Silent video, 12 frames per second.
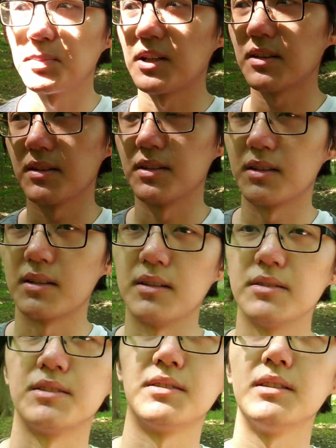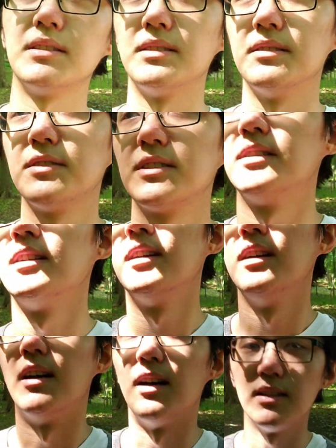part, there are alternatives
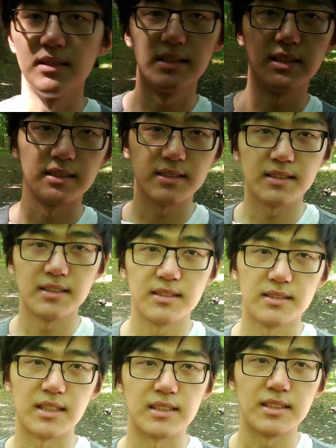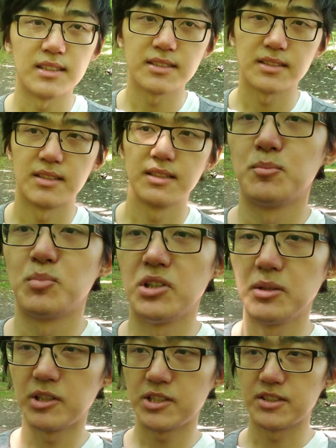on Linux that does pretty
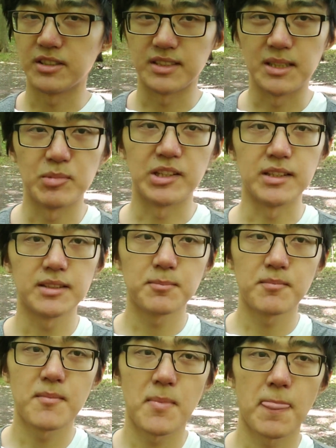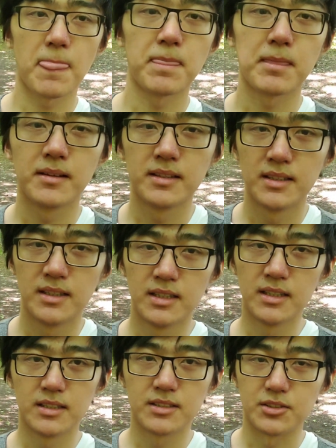much the same thing.
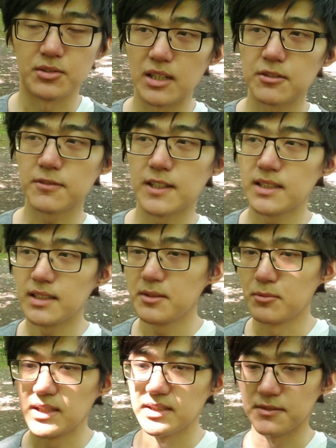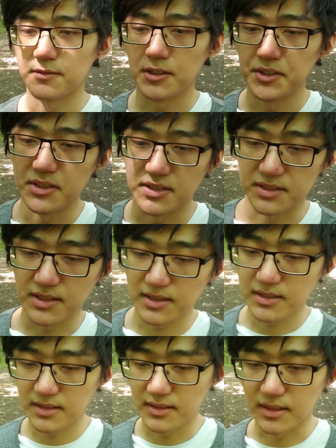So I don't find any reason for you to stay
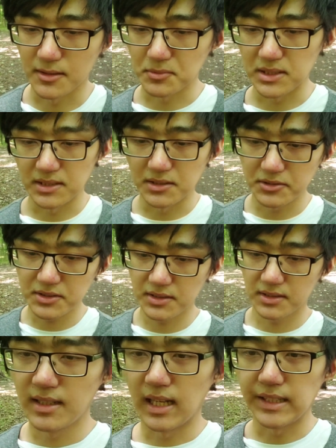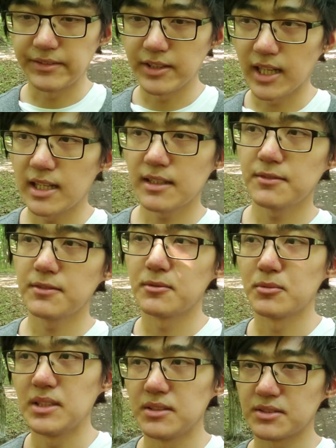on Windows. And if you have
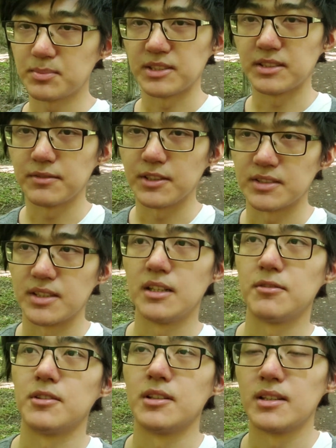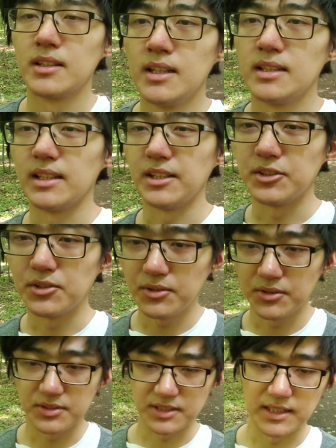Windows specific software that you don't
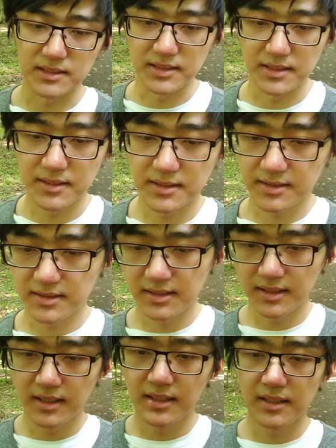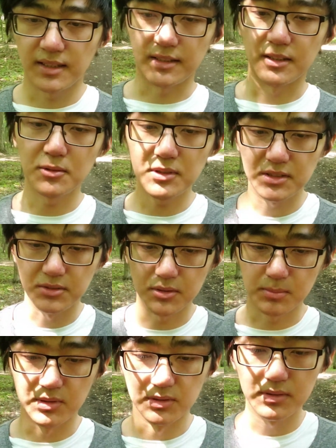use daily, you can always dual
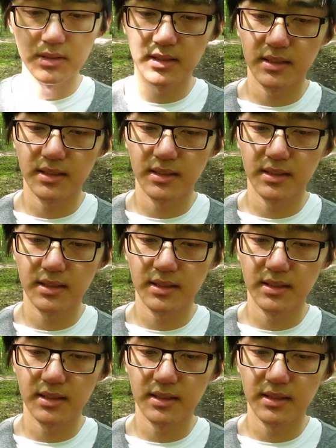boot.